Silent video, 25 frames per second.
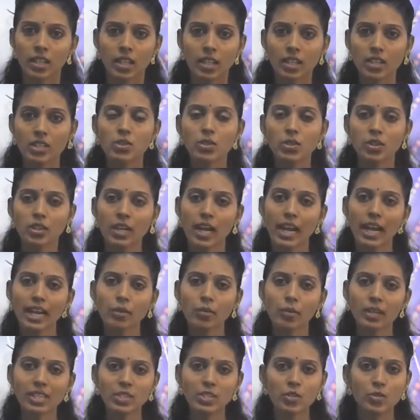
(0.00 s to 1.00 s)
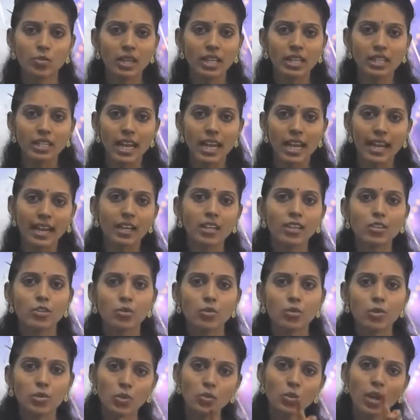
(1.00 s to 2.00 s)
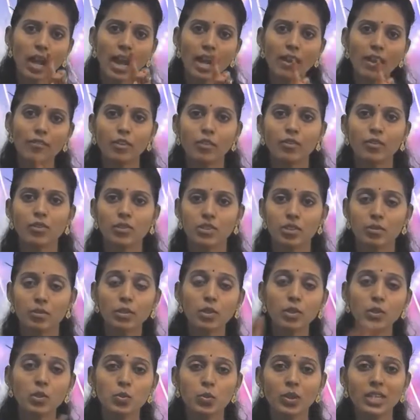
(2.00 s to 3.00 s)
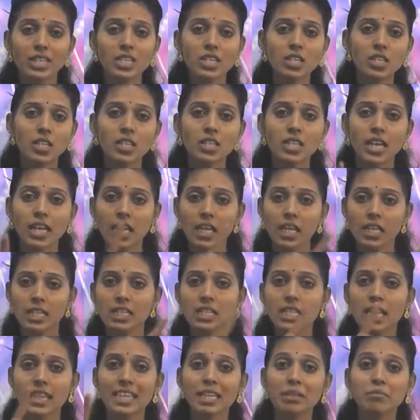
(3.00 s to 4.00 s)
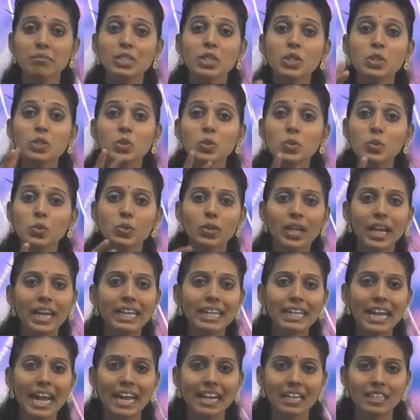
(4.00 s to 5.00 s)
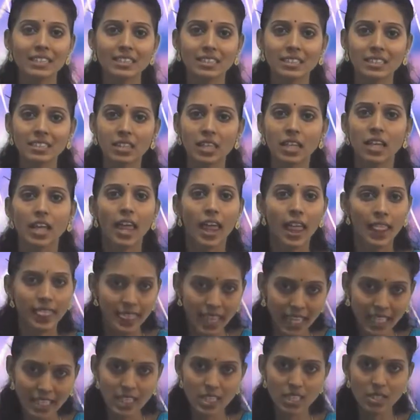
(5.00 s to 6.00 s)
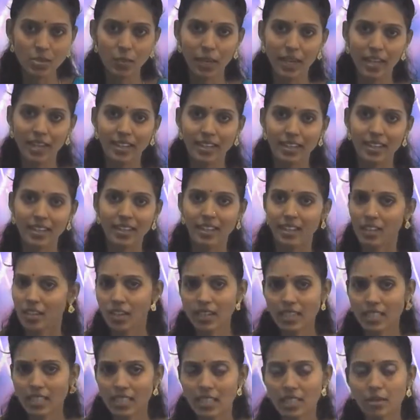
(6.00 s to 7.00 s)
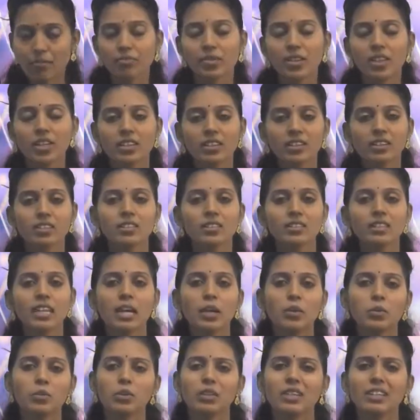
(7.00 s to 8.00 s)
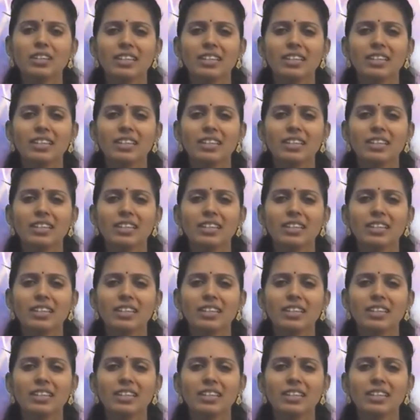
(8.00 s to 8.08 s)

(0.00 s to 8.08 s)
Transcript: Understood? And one straight angle shows you half revolution, because one straight angle is nothing but 2 right angles. That's it. Got it? Now